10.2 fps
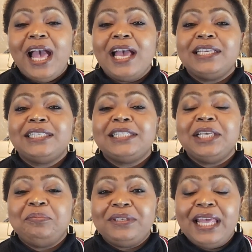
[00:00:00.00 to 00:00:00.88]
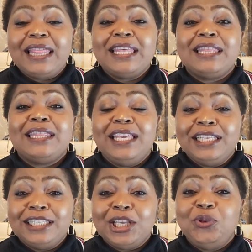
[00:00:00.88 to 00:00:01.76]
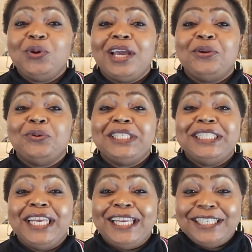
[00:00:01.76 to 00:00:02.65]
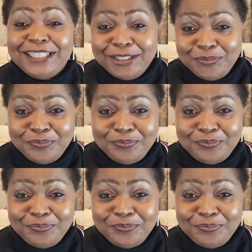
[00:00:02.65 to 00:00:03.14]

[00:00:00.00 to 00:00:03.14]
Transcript: accept the things you cannot change.